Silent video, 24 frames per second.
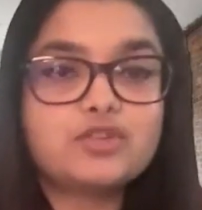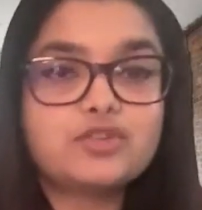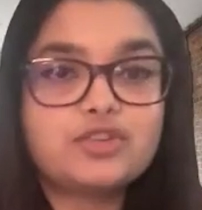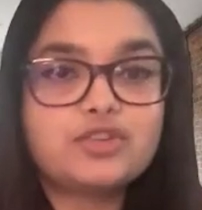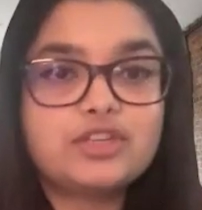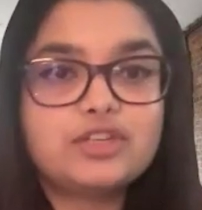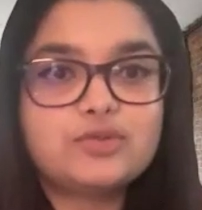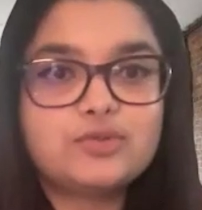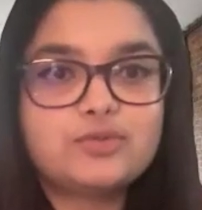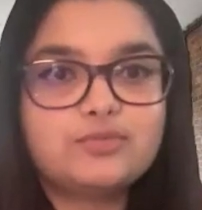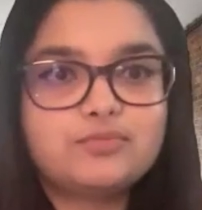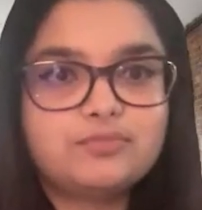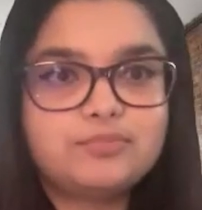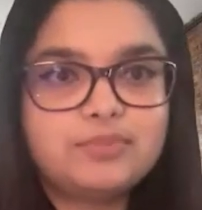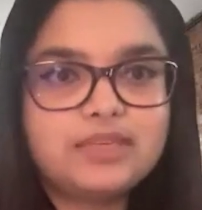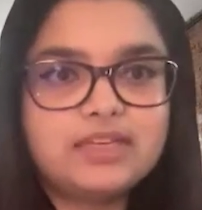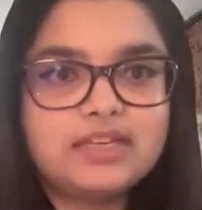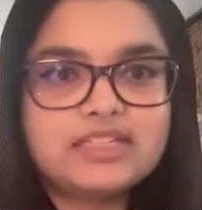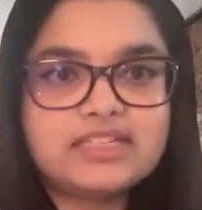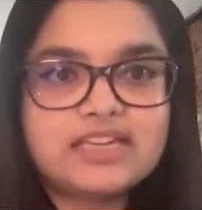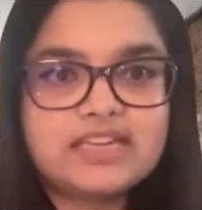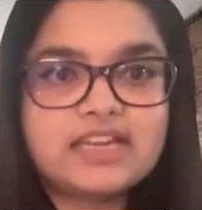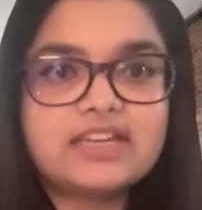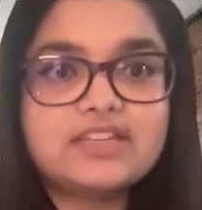you need to
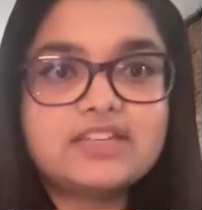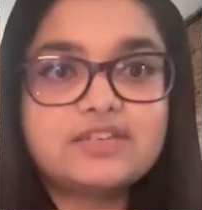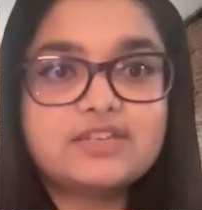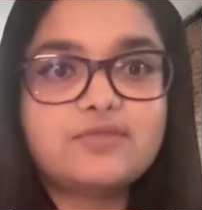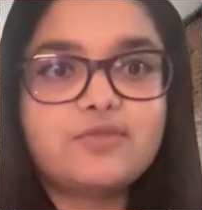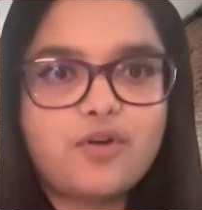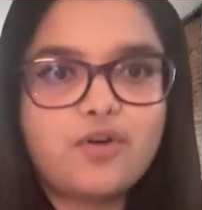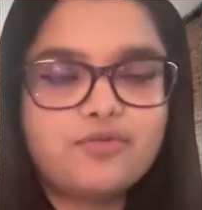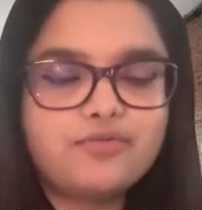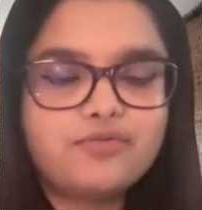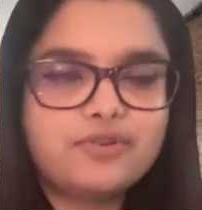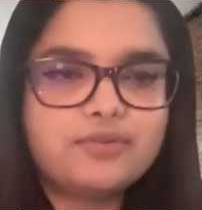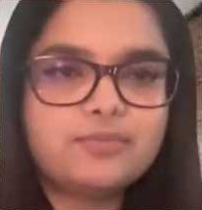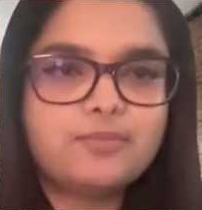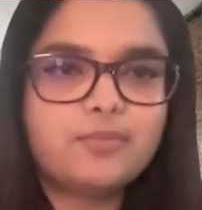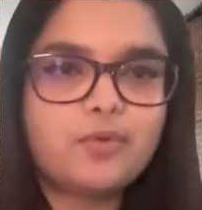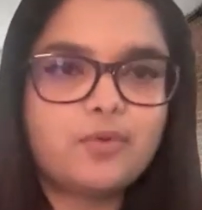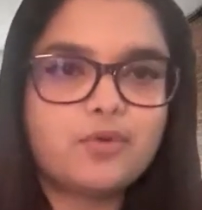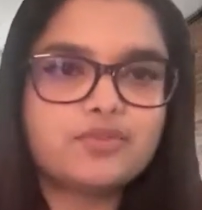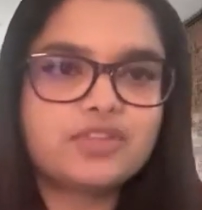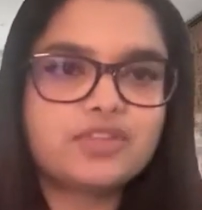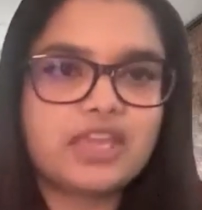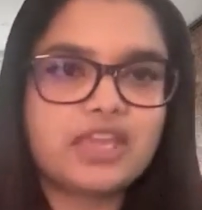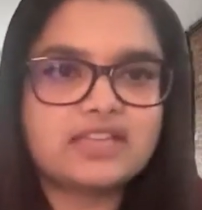be attentive of in
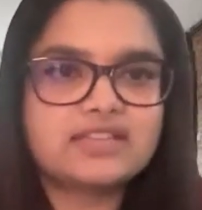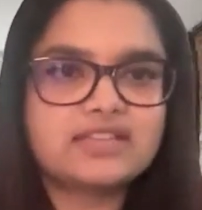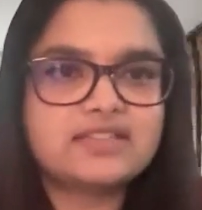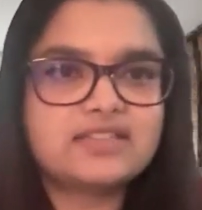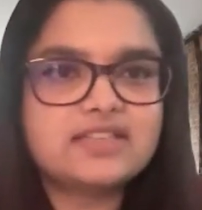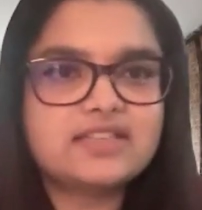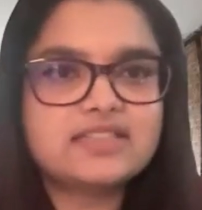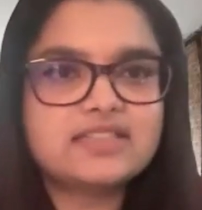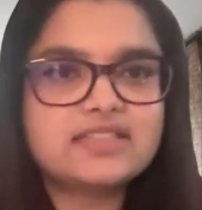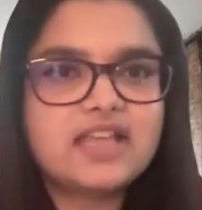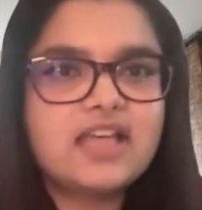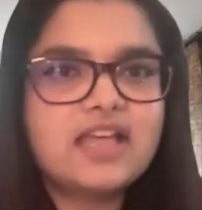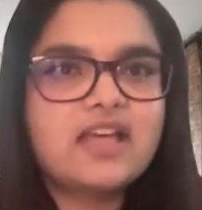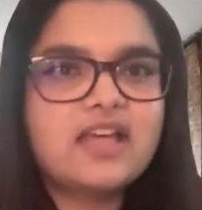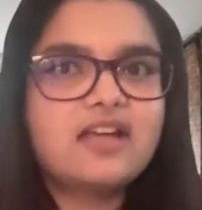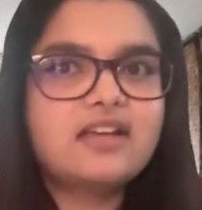both cases.